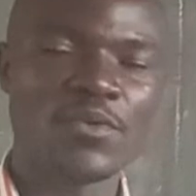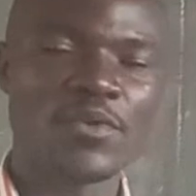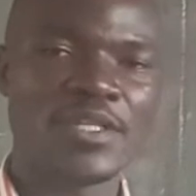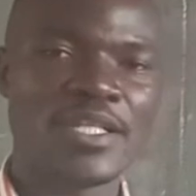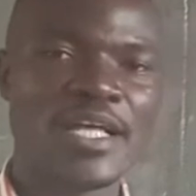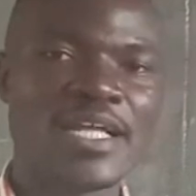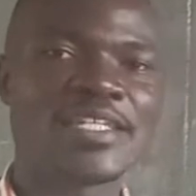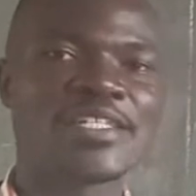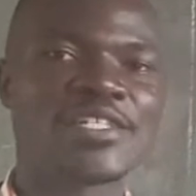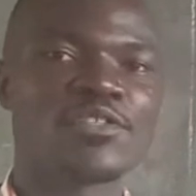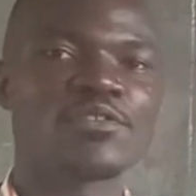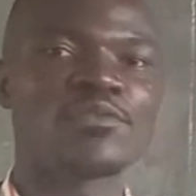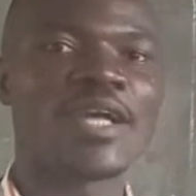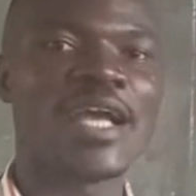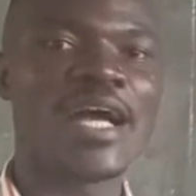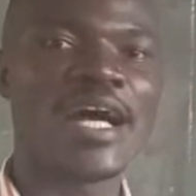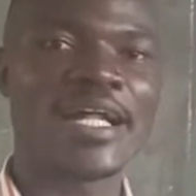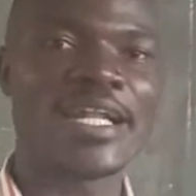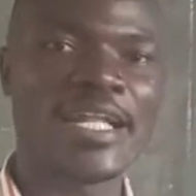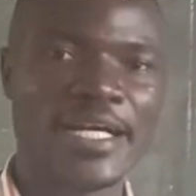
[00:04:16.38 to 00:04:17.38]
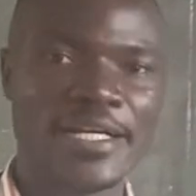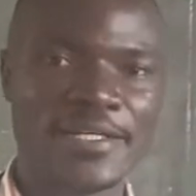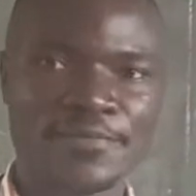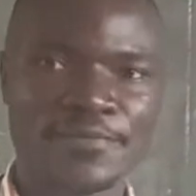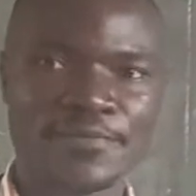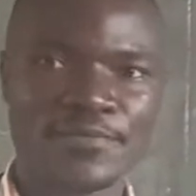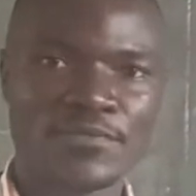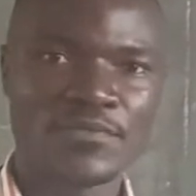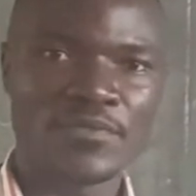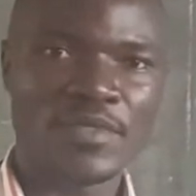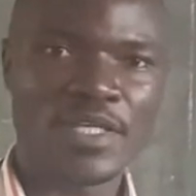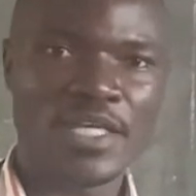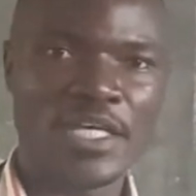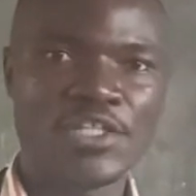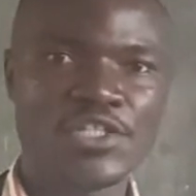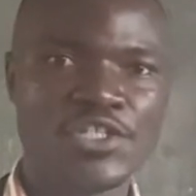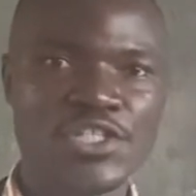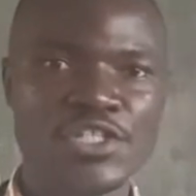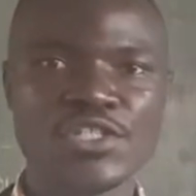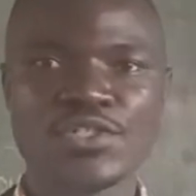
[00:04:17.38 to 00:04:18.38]
That is Uganda,
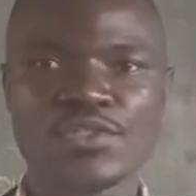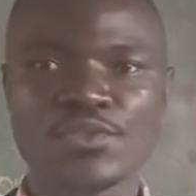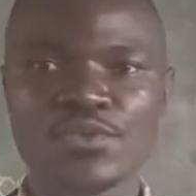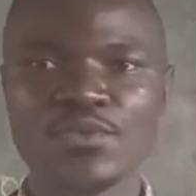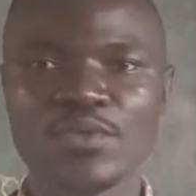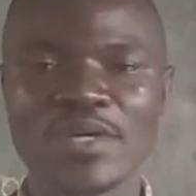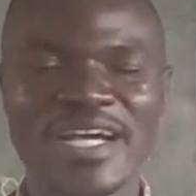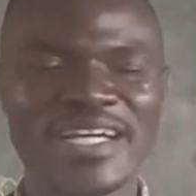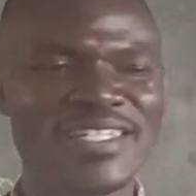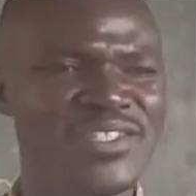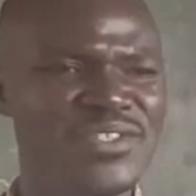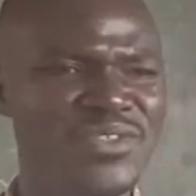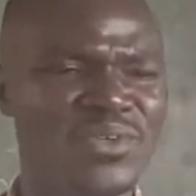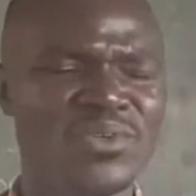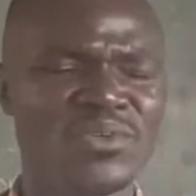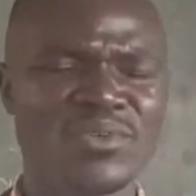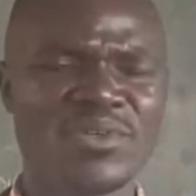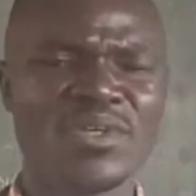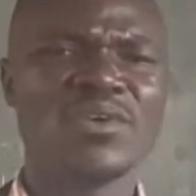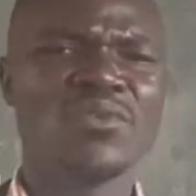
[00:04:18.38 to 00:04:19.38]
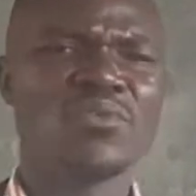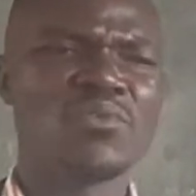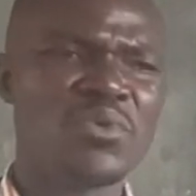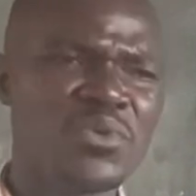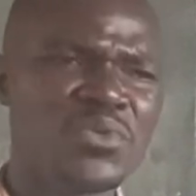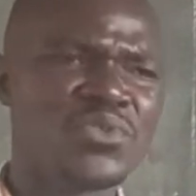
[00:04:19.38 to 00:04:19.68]
Echintu, and so on.